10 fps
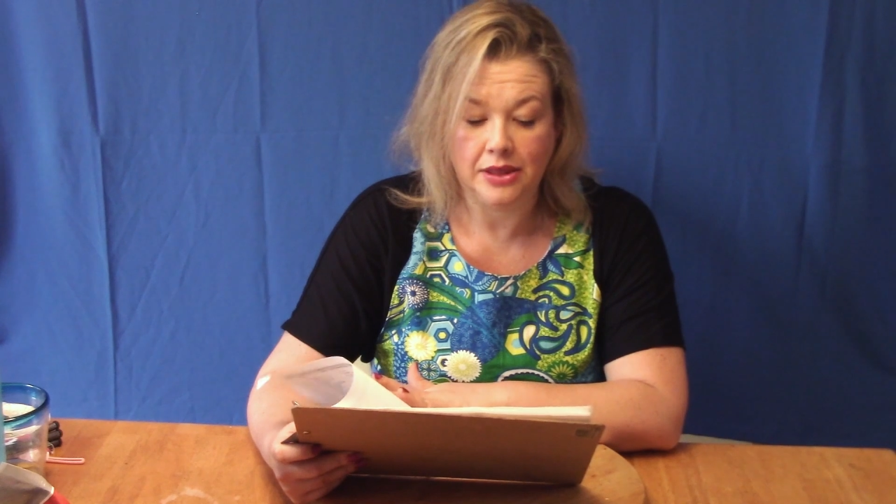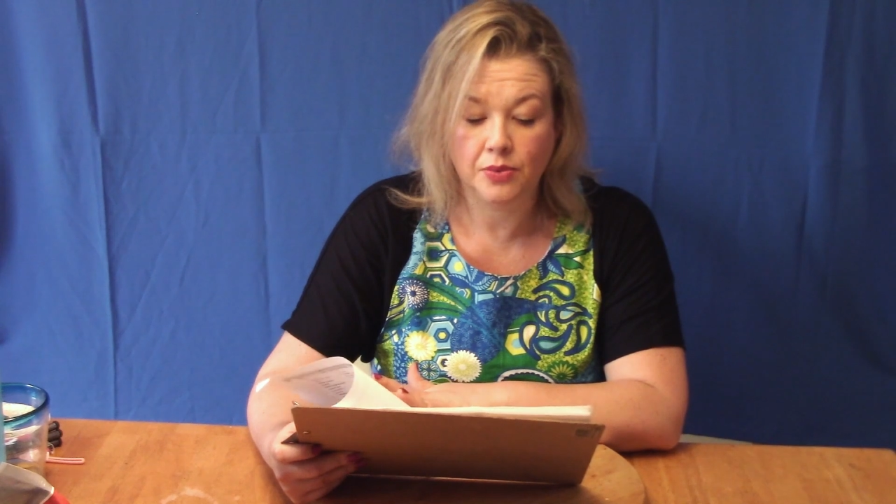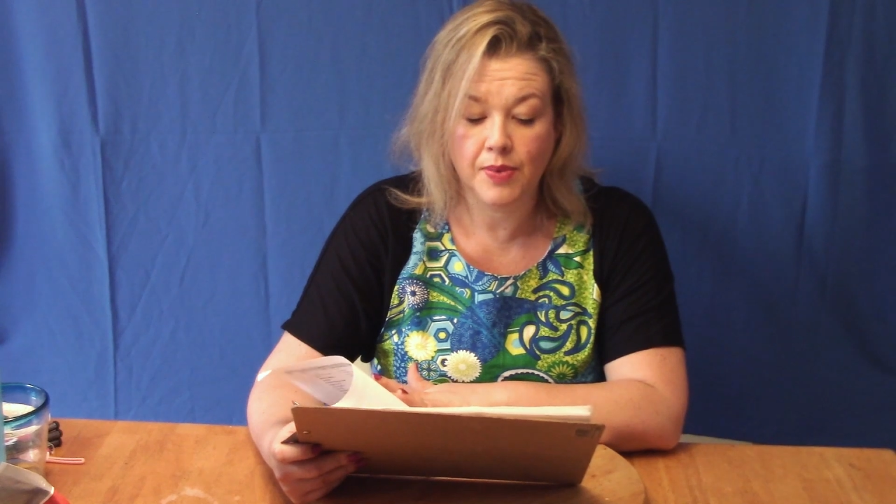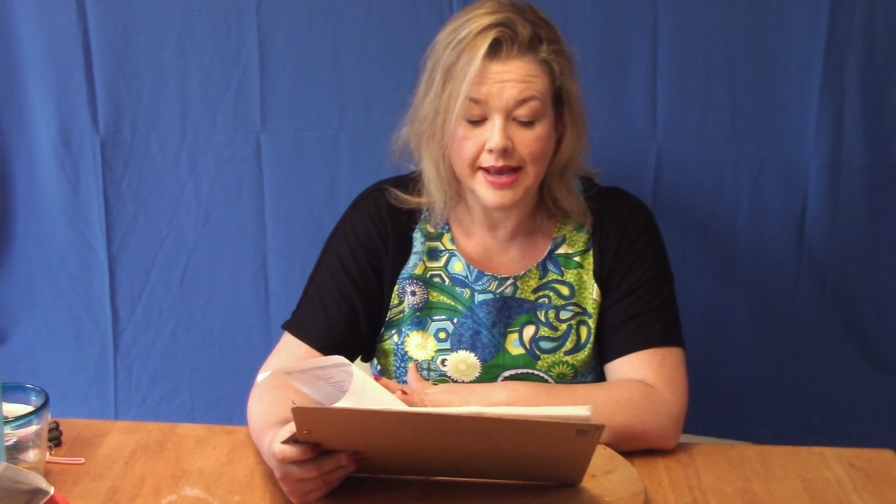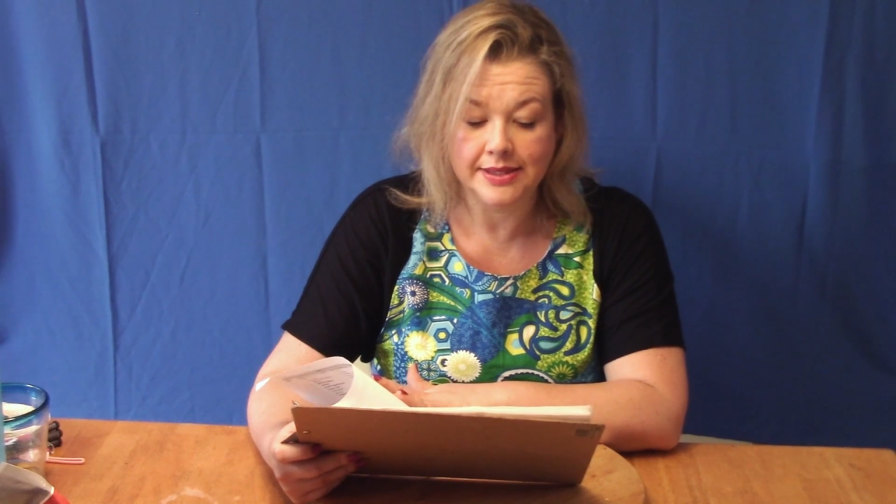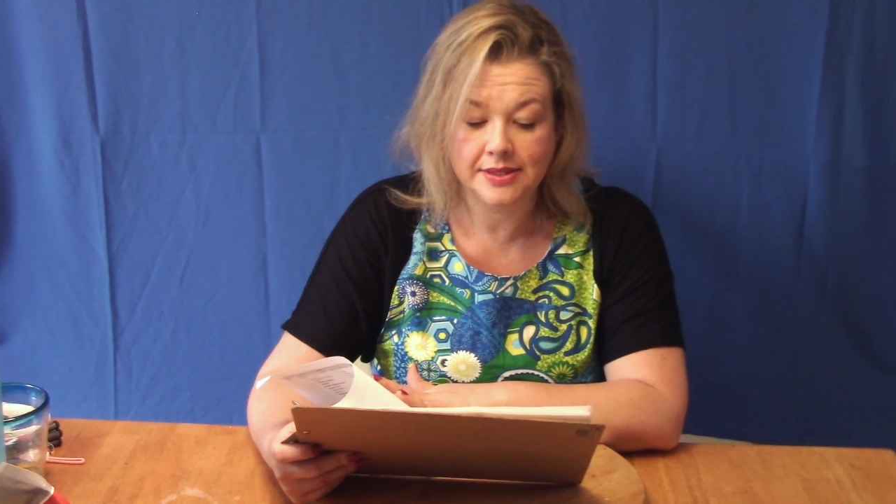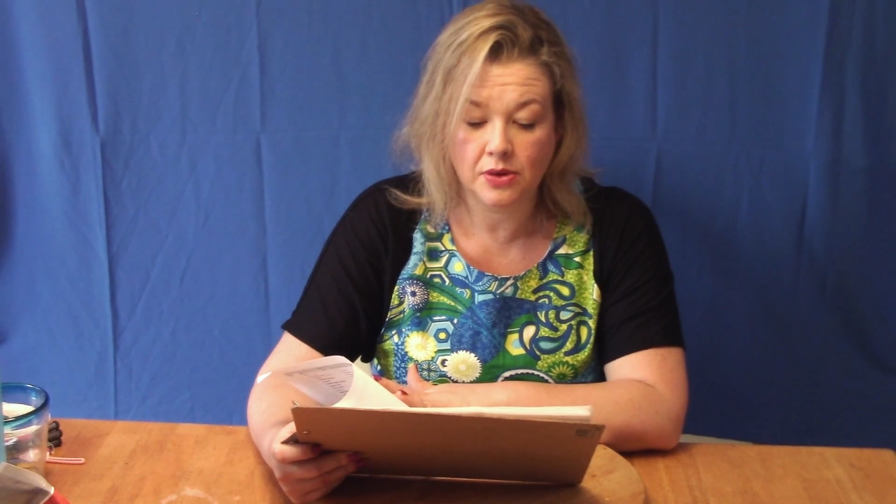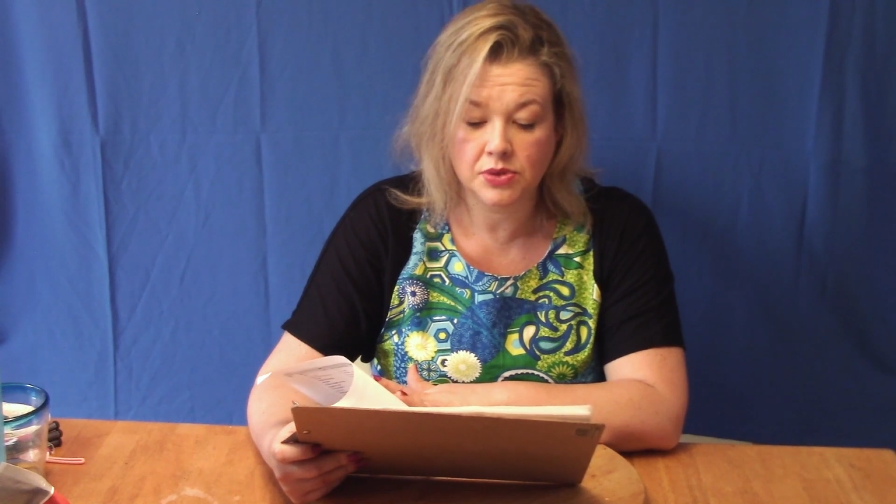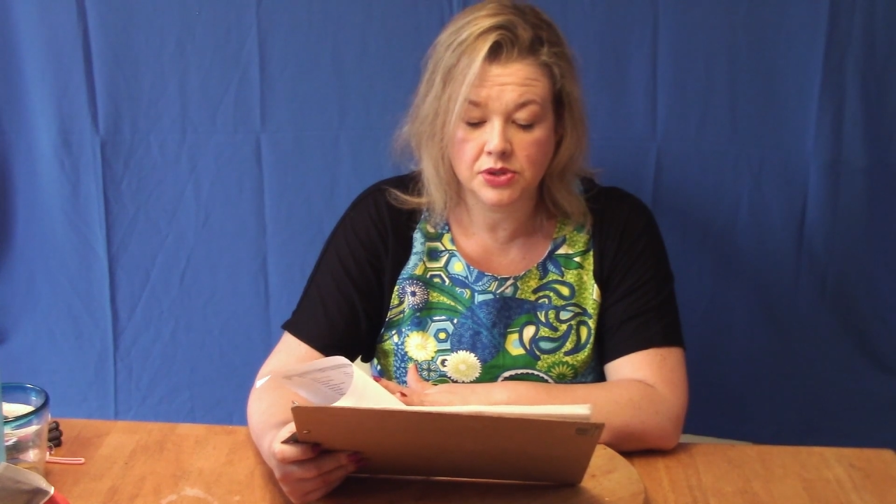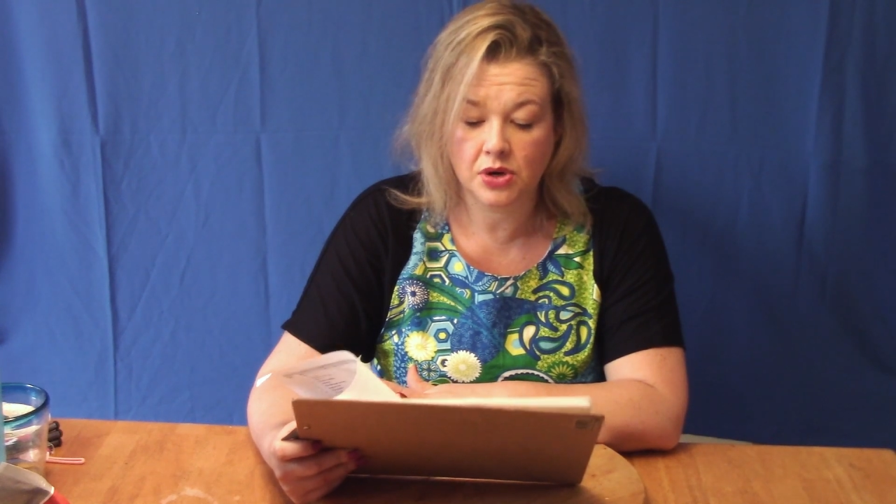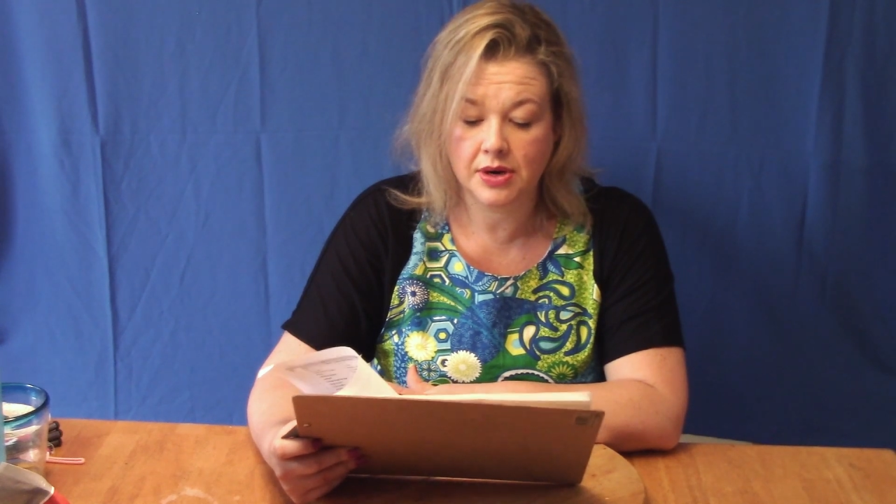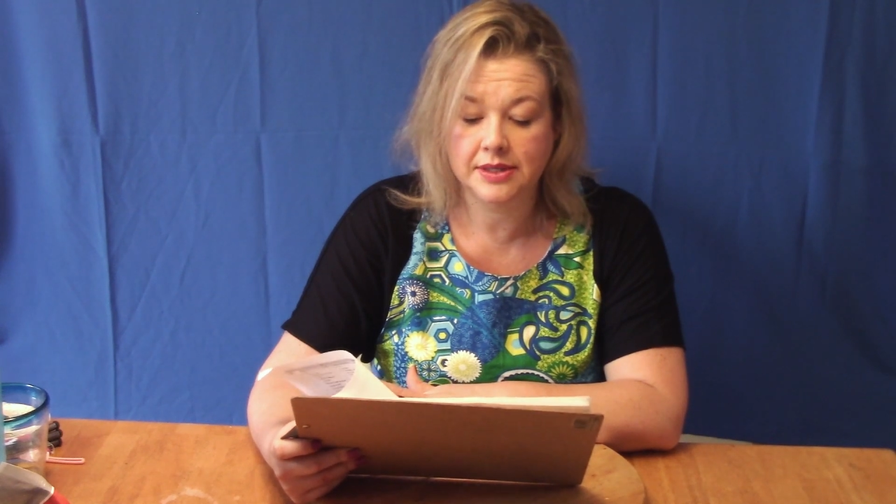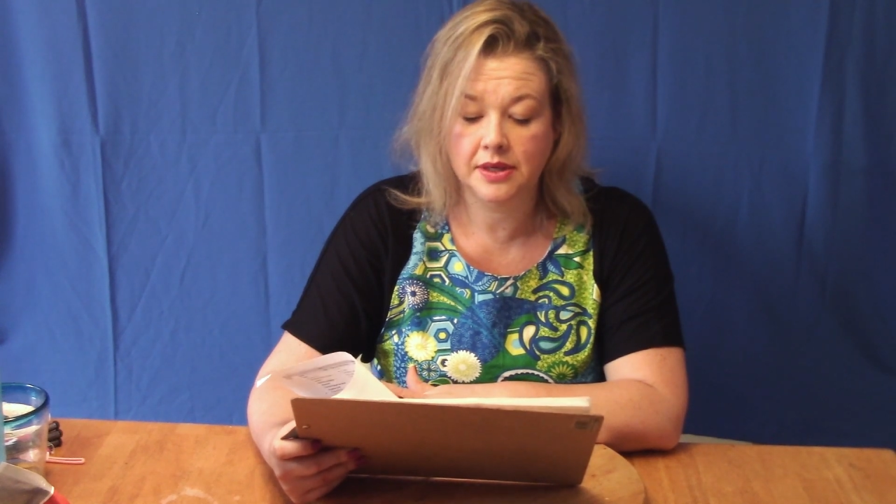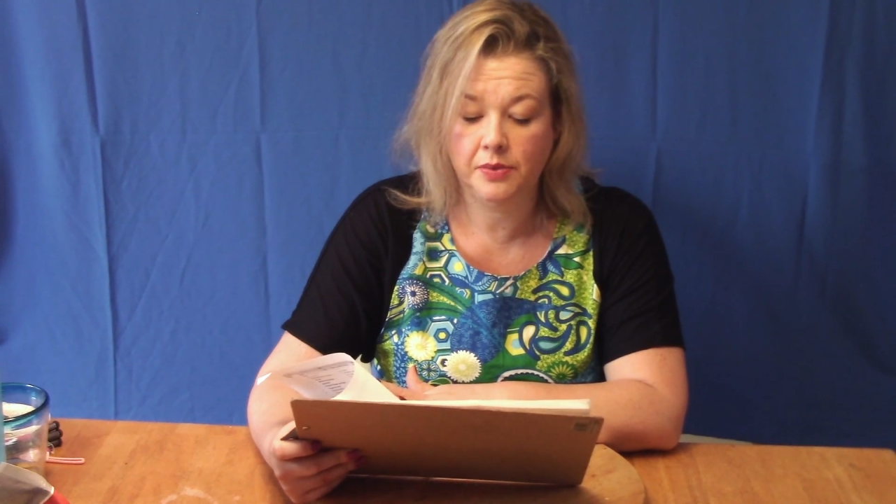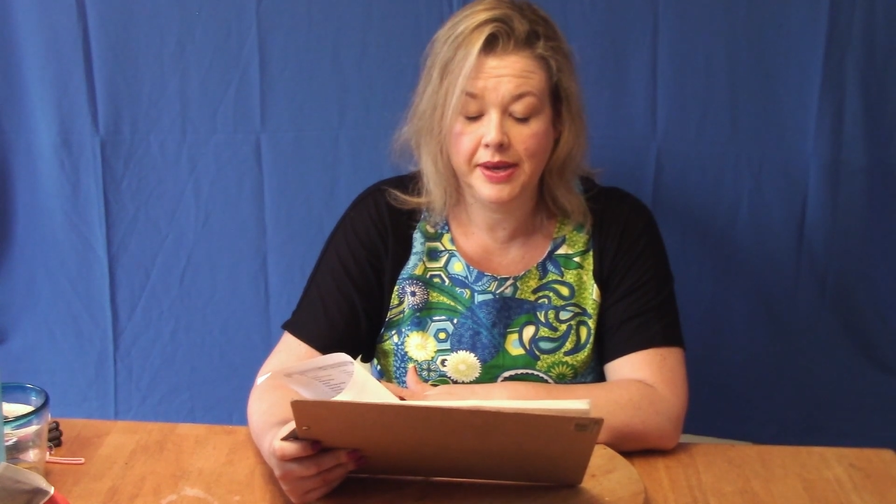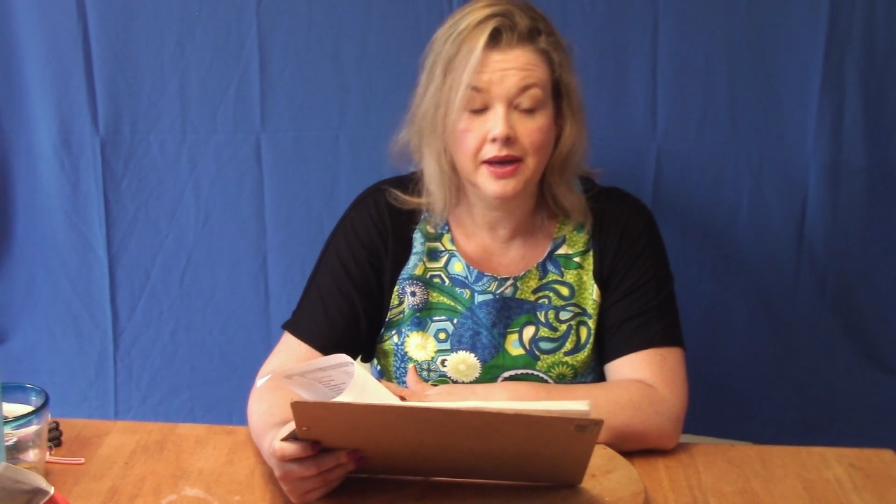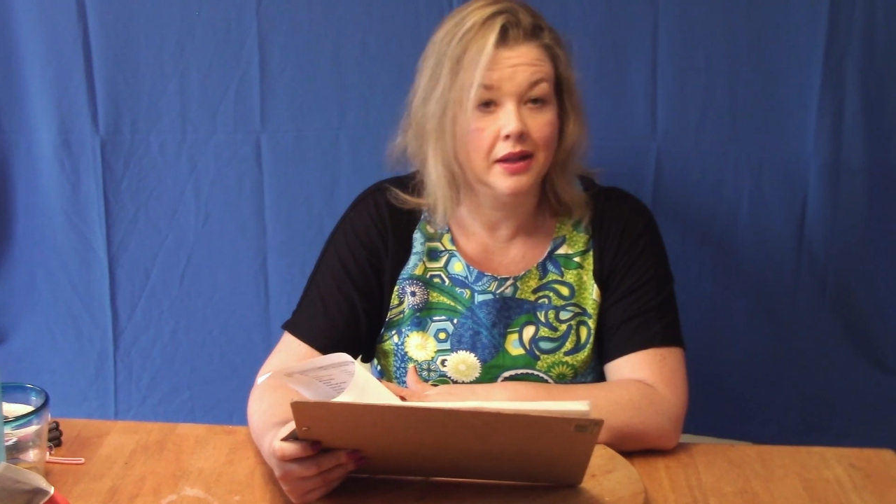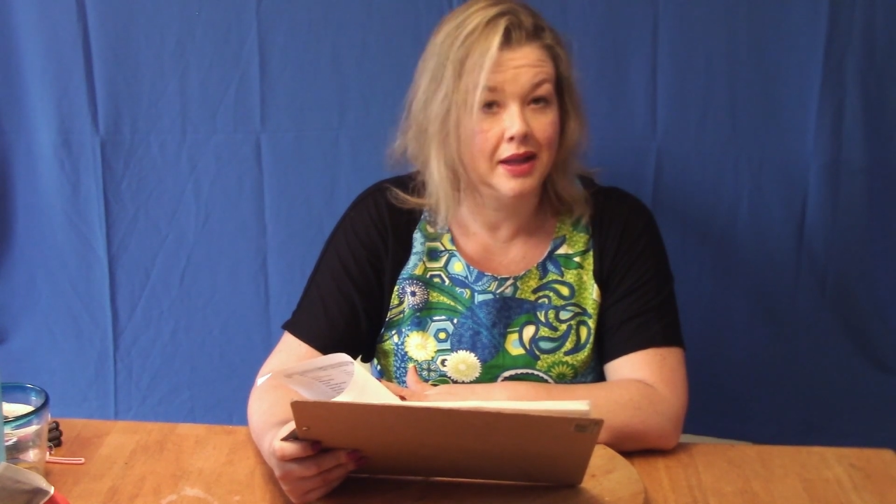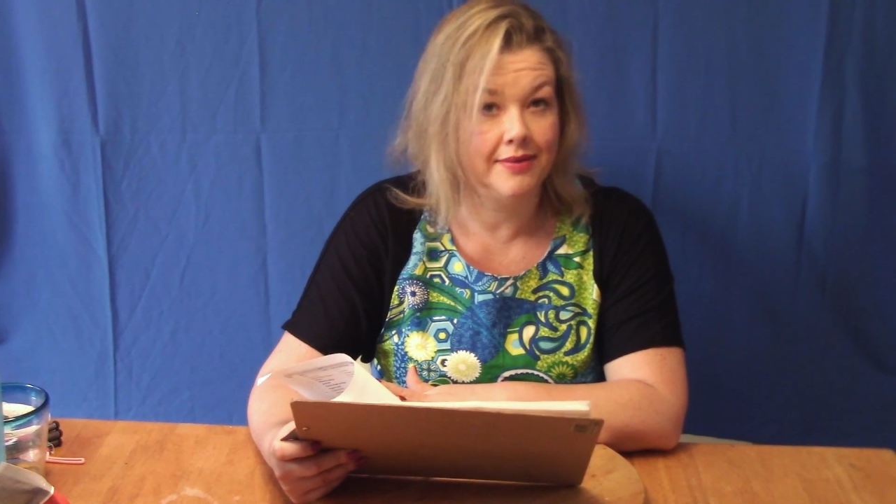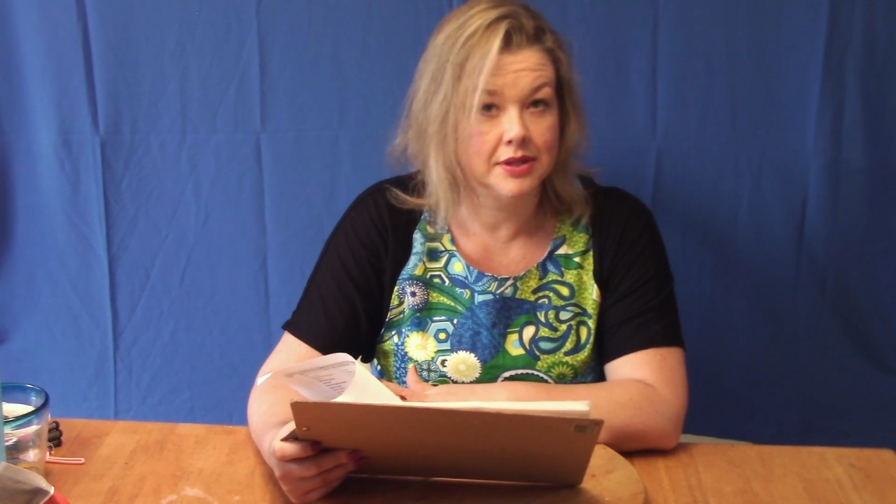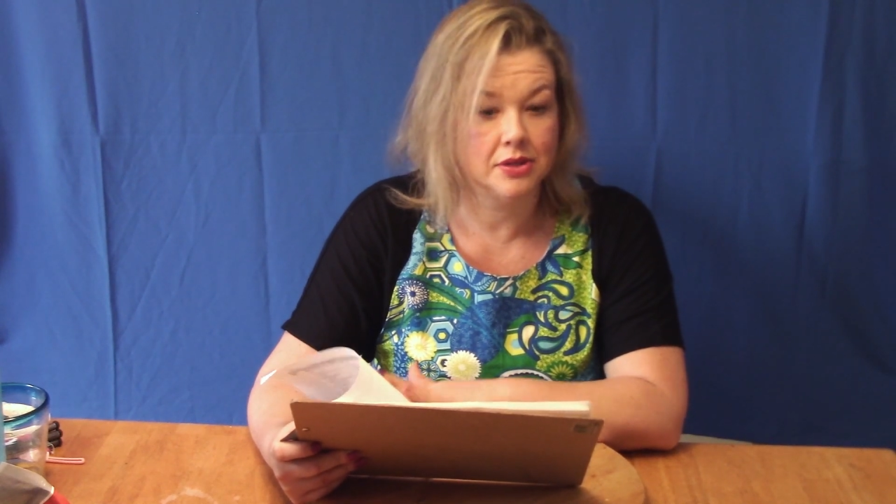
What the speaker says: The rest don't start until week 11,